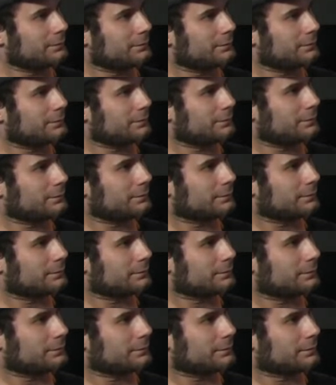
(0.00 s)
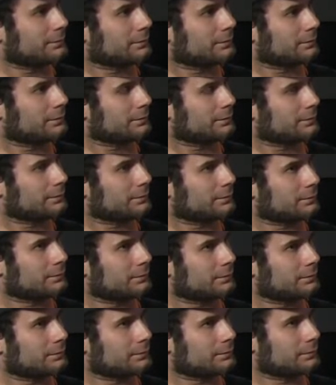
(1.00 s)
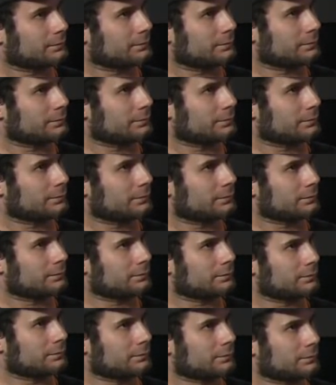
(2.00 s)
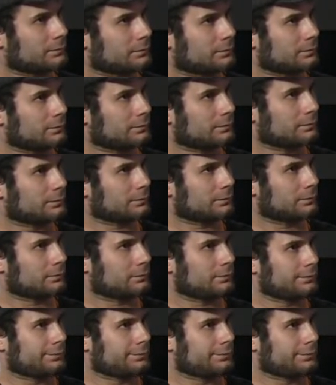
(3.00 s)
[no speech]